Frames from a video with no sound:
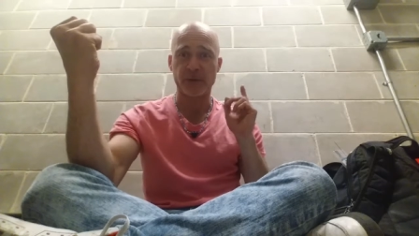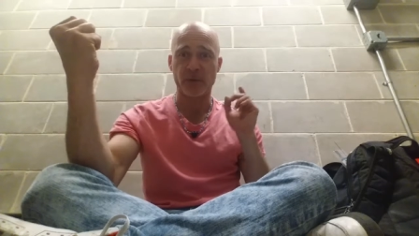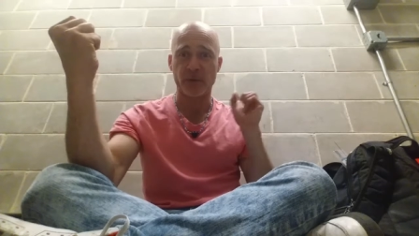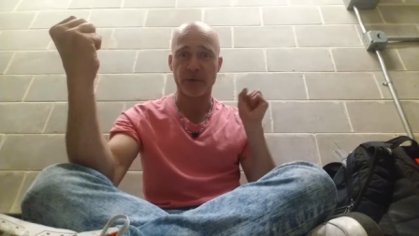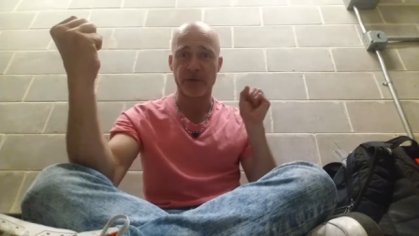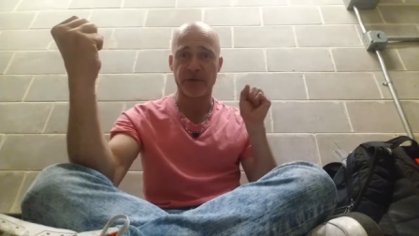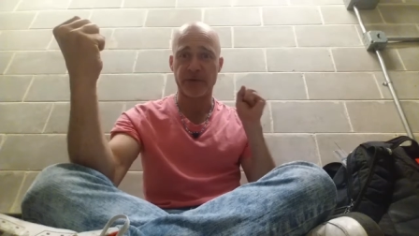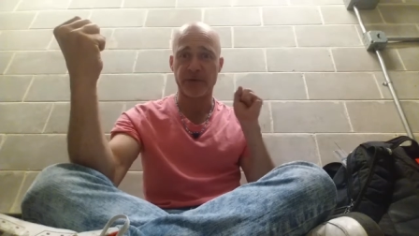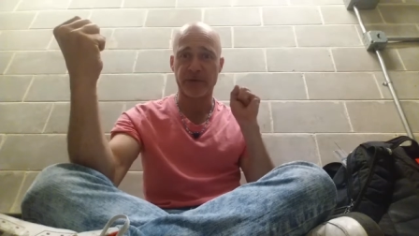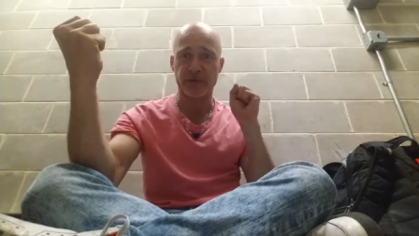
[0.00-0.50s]

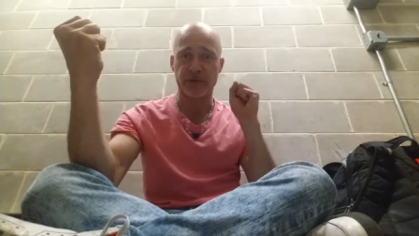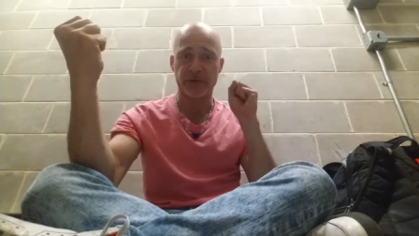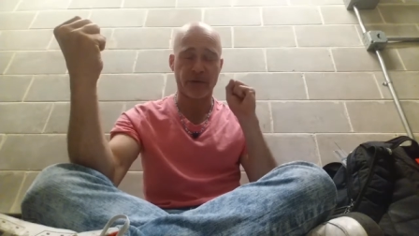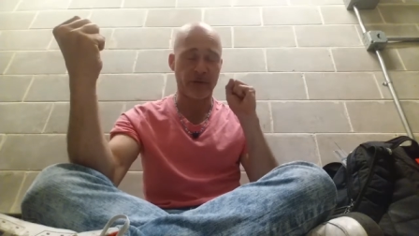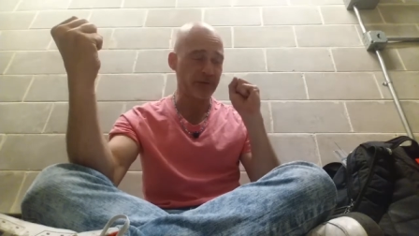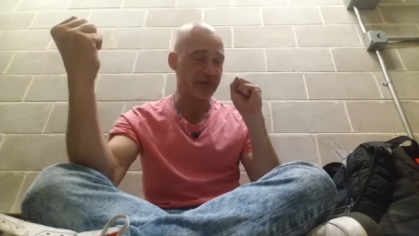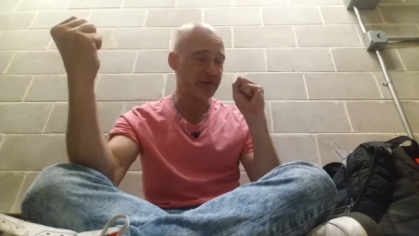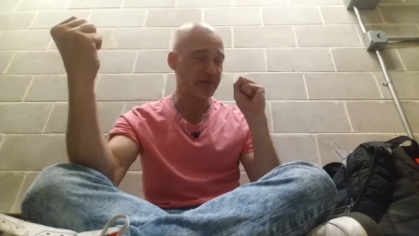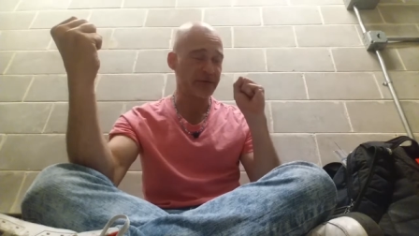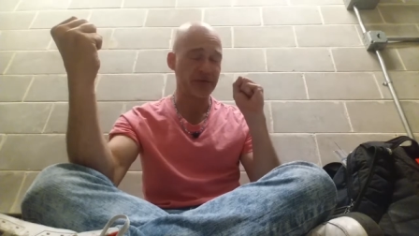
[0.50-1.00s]
We're in
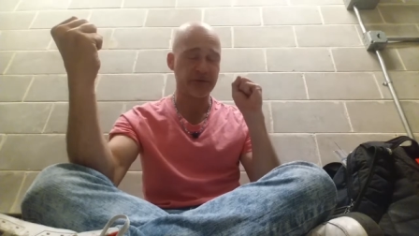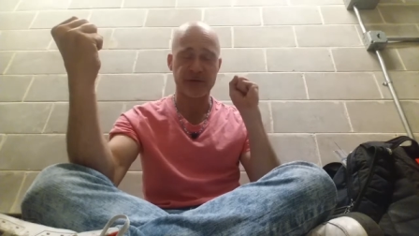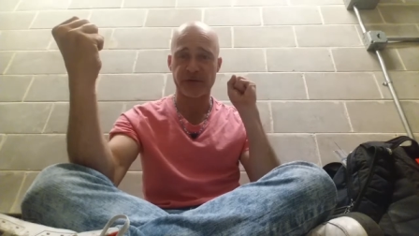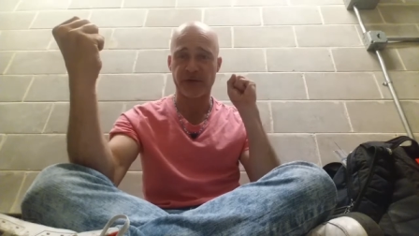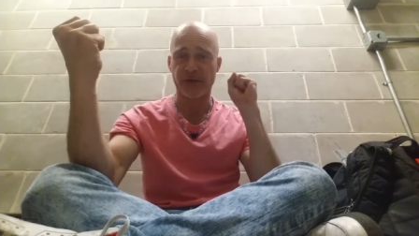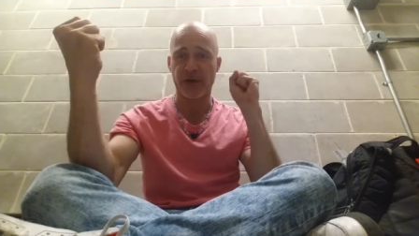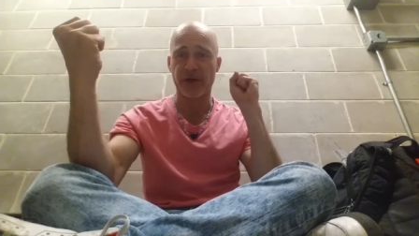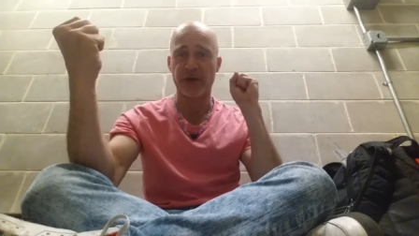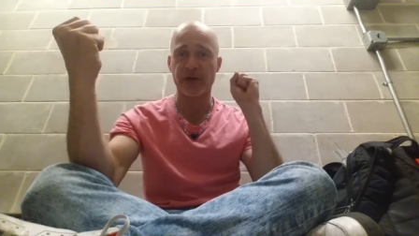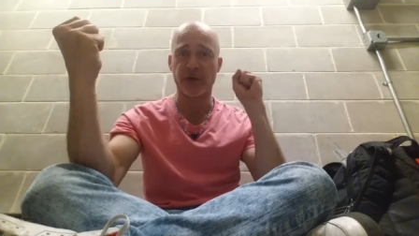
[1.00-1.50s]
our
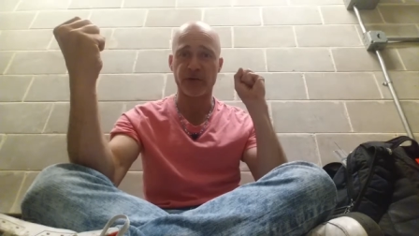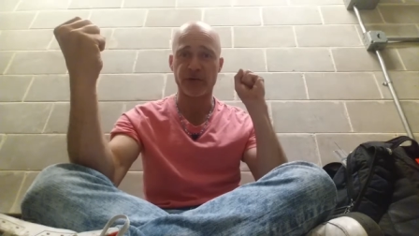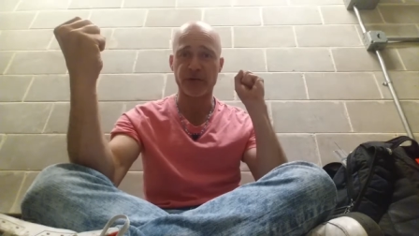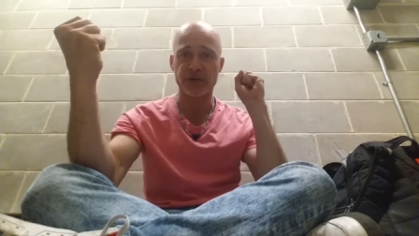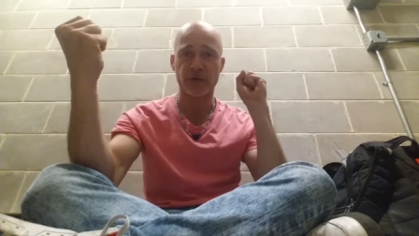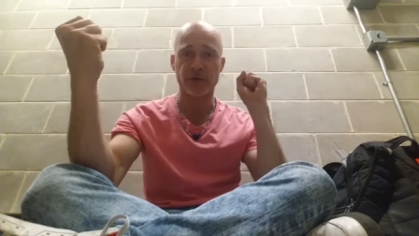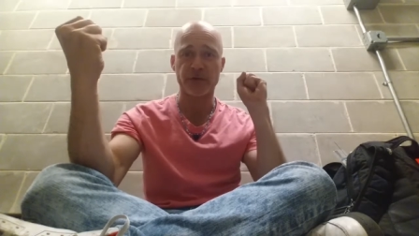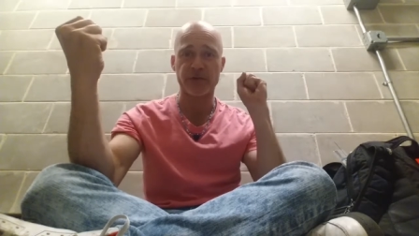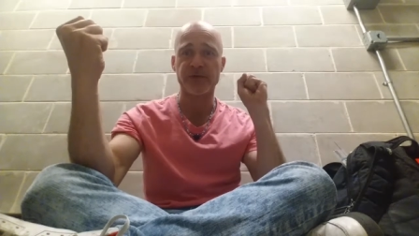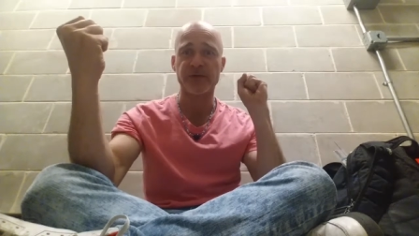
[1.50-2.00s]
sun. Our
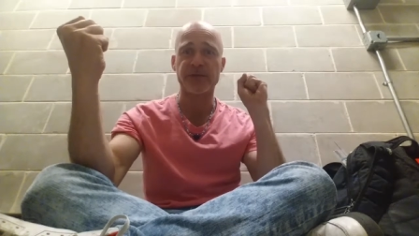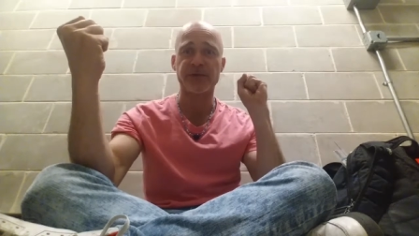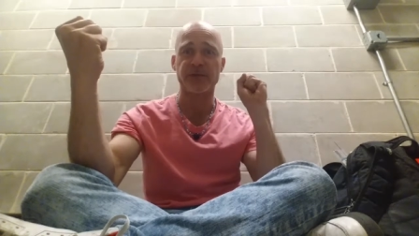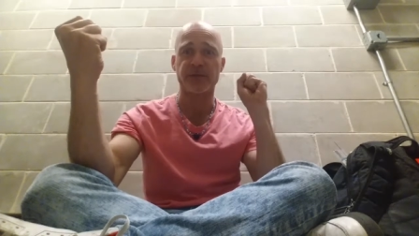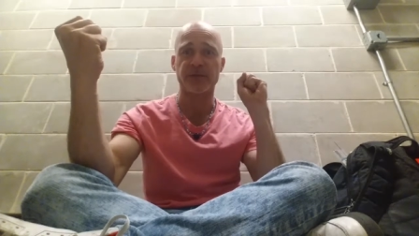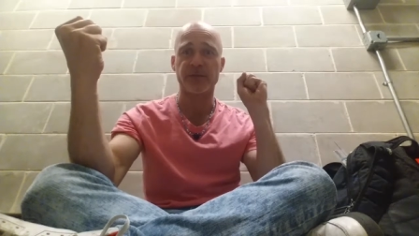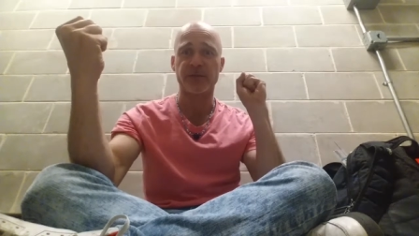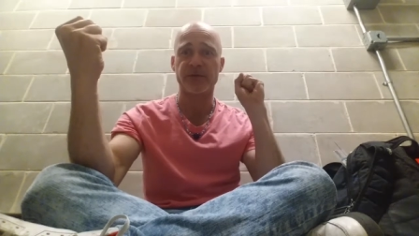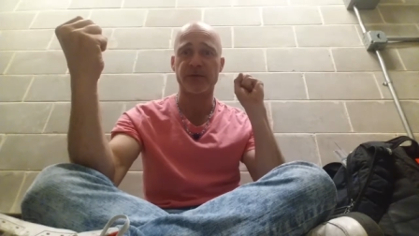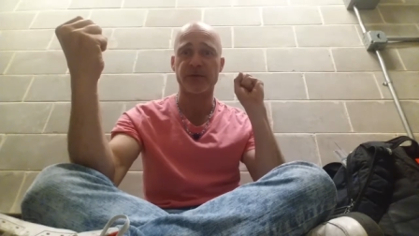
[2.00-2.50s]
solar
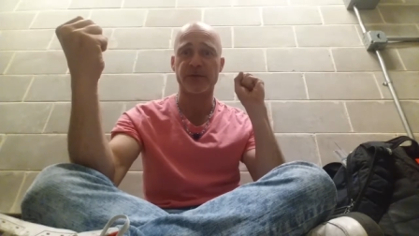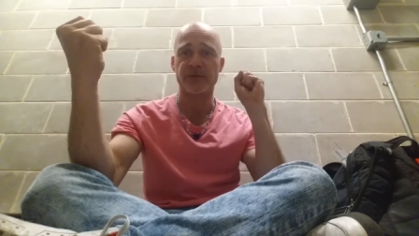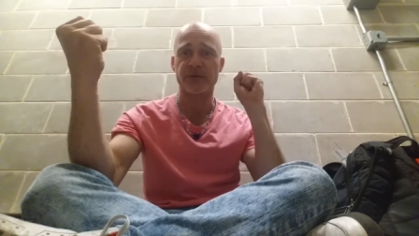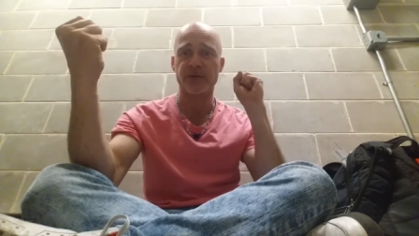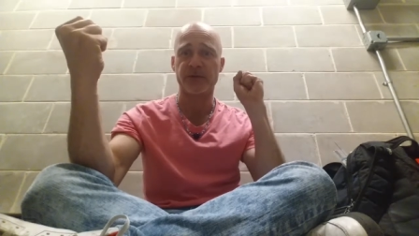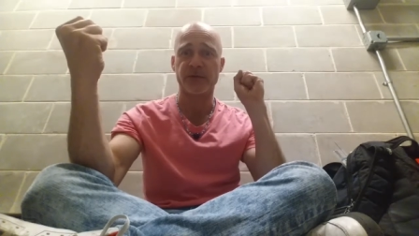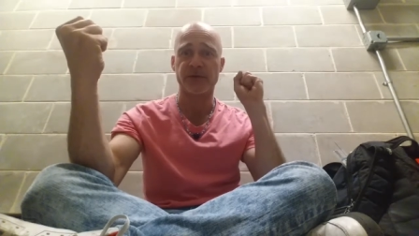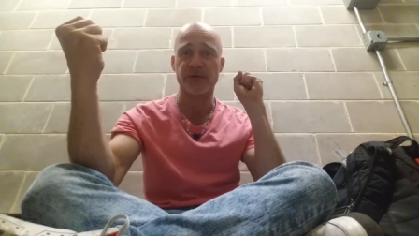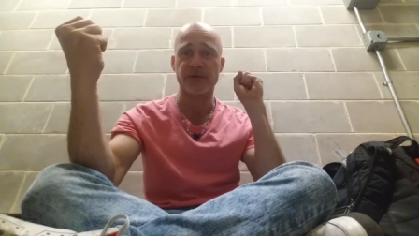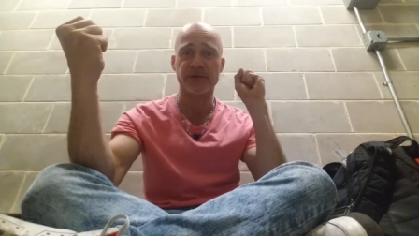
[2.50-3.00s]
system is
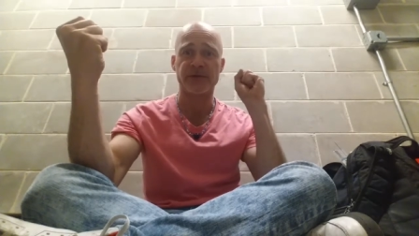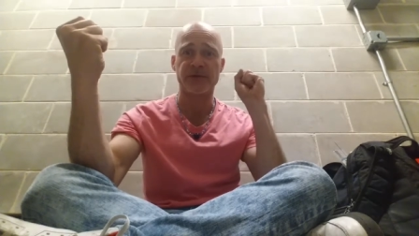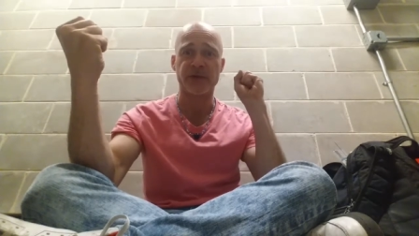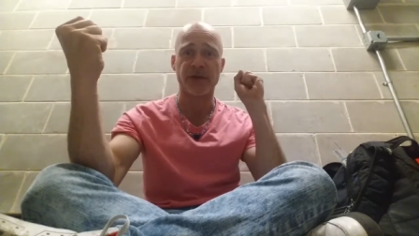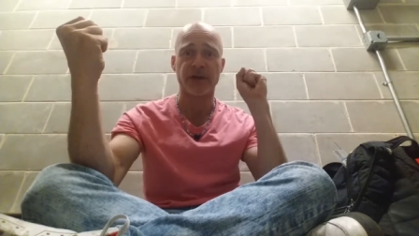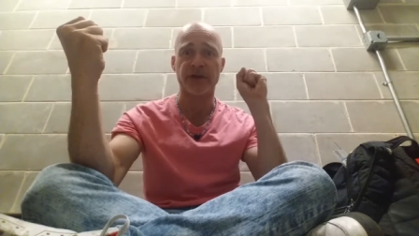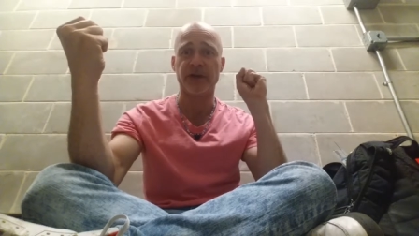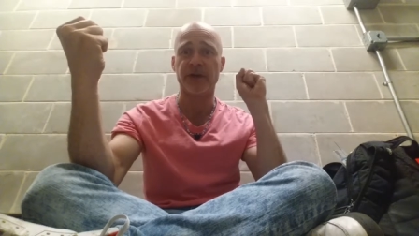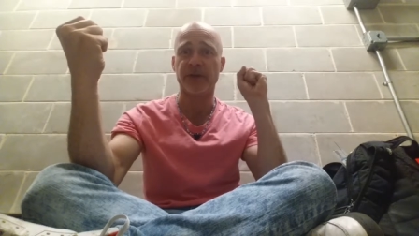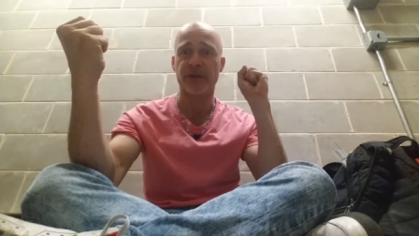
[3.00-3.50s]
the
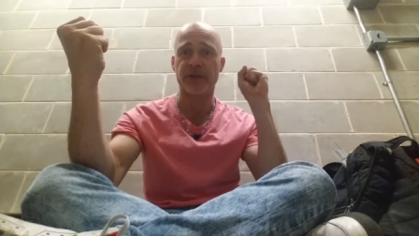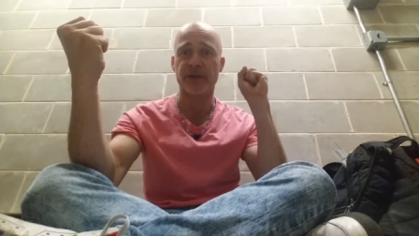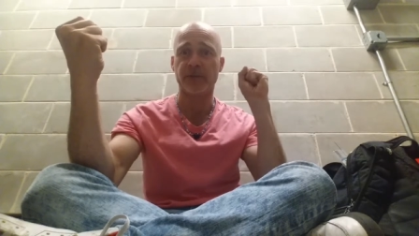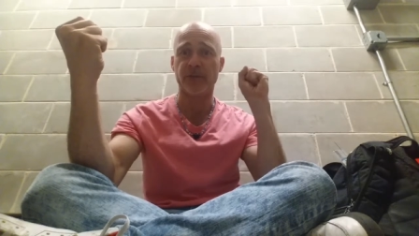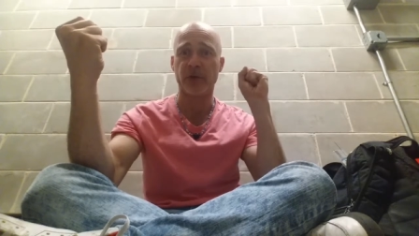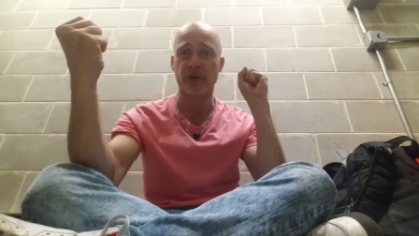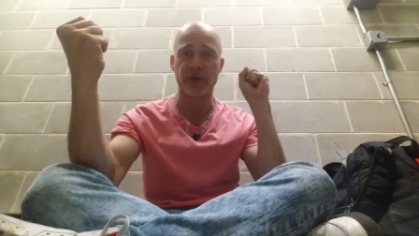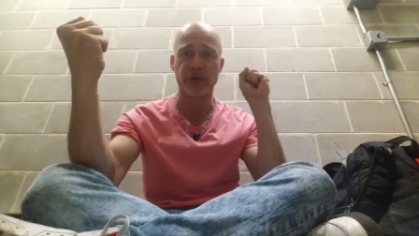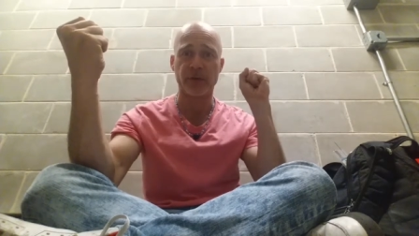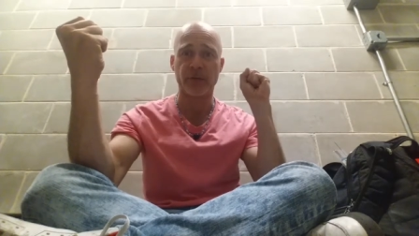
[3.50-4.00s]
sun in the
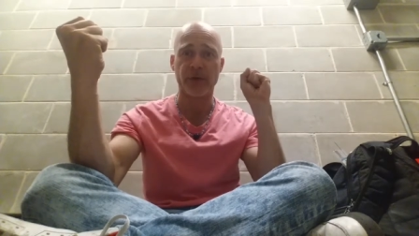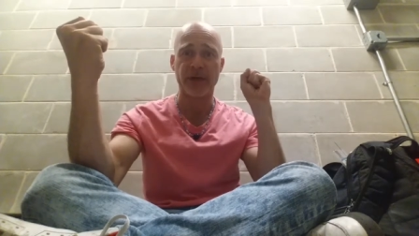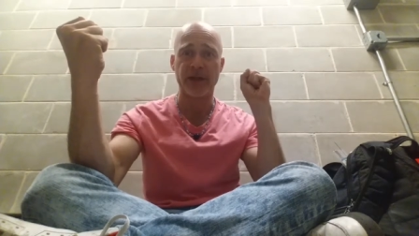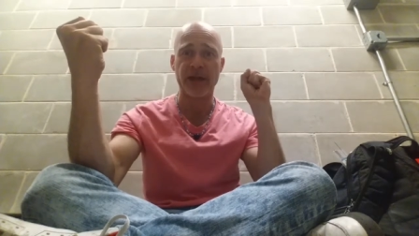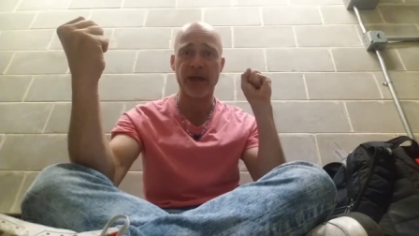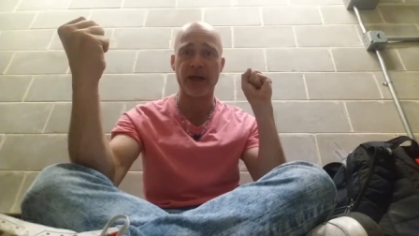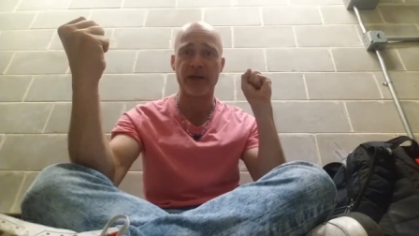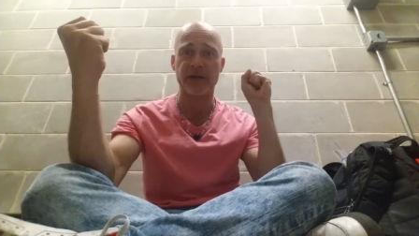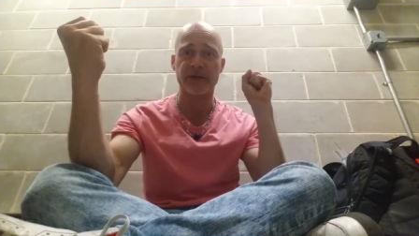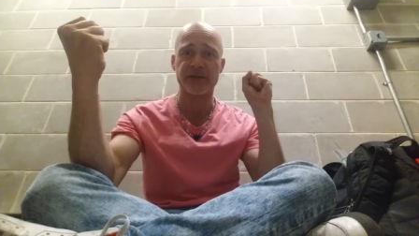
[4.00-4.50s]
Milky Way
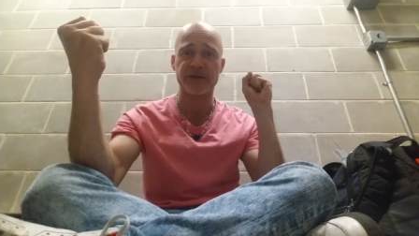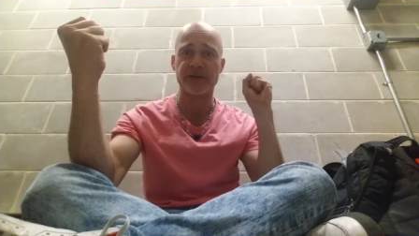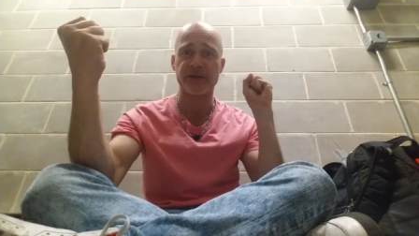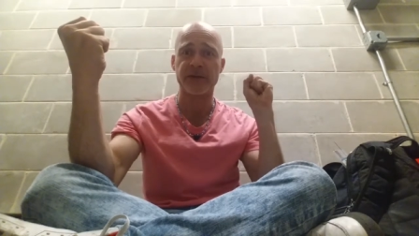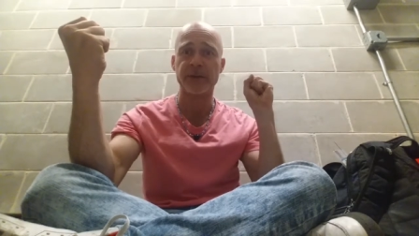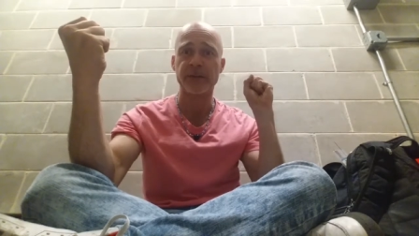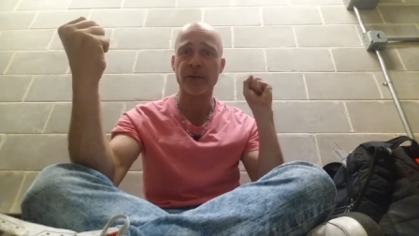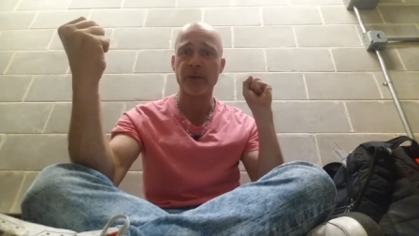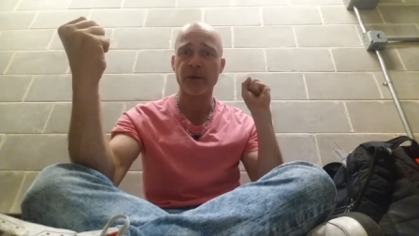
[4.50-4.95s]
galaxy.